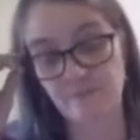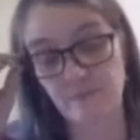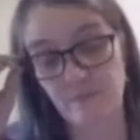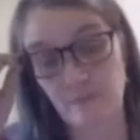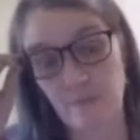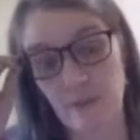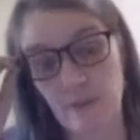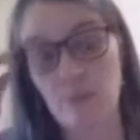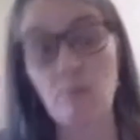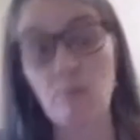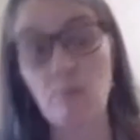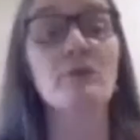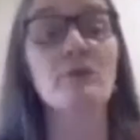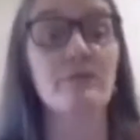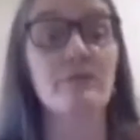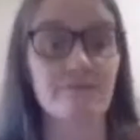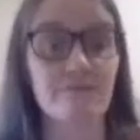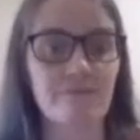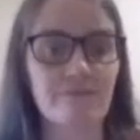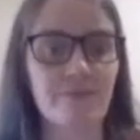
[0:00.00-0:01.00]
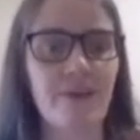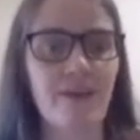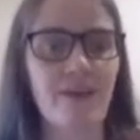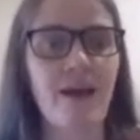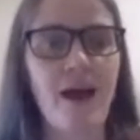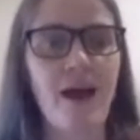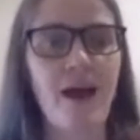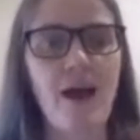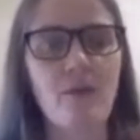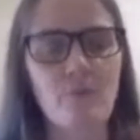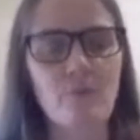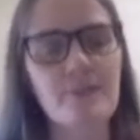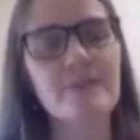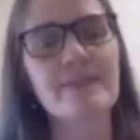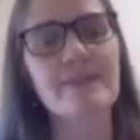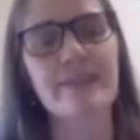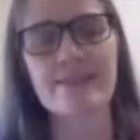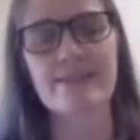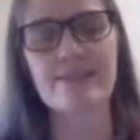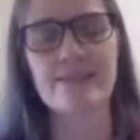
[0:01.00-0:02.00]
Peter Botten are real
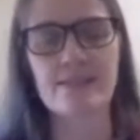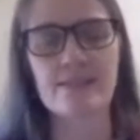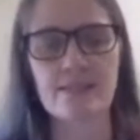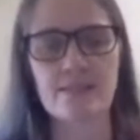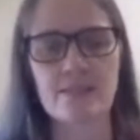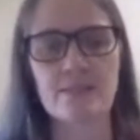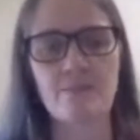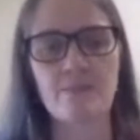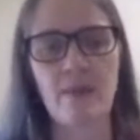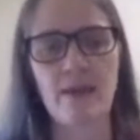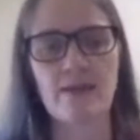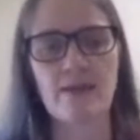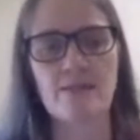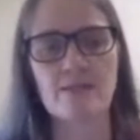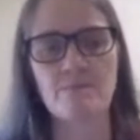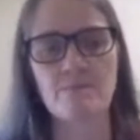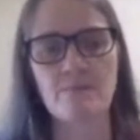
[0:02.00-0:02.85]
leaders in this space,